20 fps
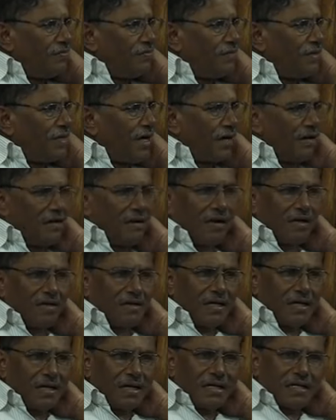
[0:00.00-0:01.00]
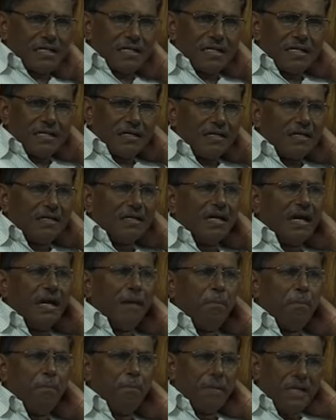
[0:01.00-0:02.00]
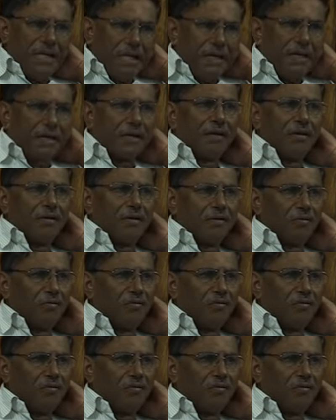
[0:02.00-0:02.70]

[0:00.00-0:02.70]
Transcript: We are not a being.